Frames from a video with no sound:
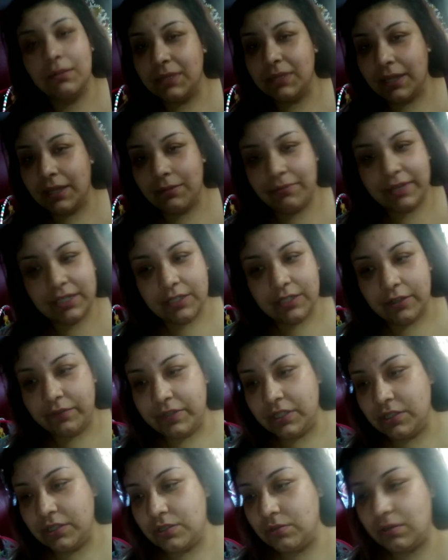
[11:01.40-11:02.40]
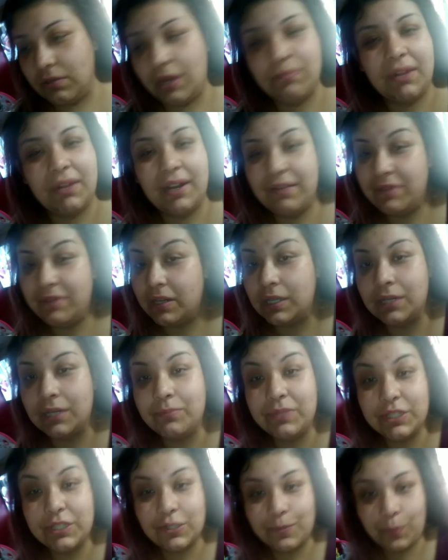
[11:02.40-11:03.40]
I'm gonna get myself into. I'm not even gonna
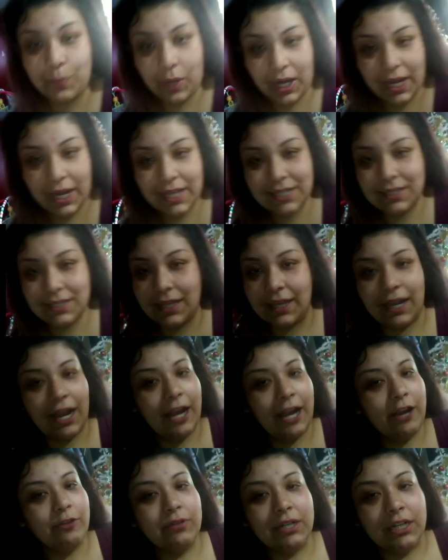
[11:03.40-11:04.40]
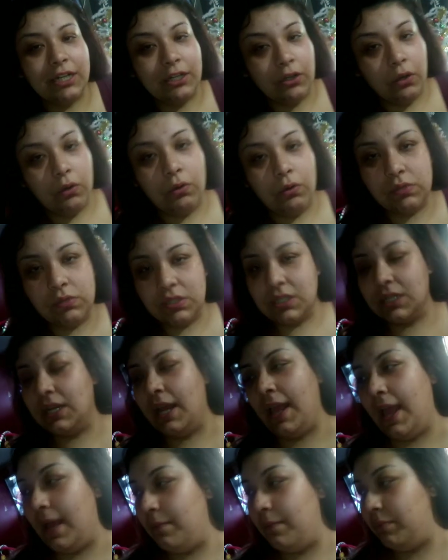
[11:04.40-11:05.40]
be surprised. Like, I already know what's
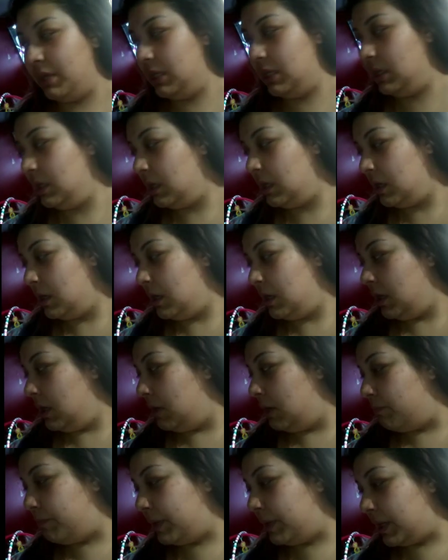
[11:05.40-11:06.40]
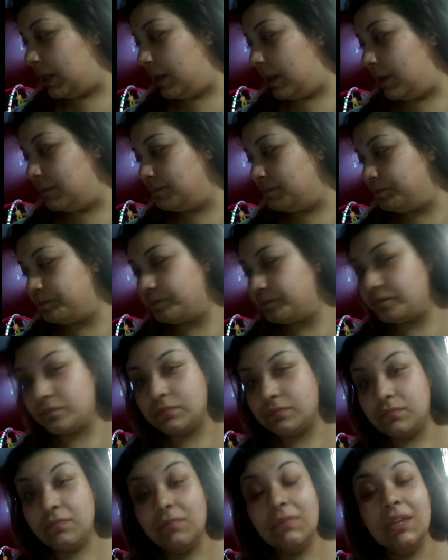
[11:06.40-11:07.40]
gonna happen. But
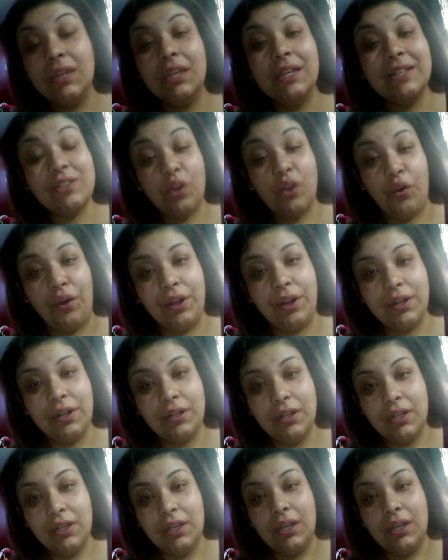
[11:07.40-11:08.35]
it's hard.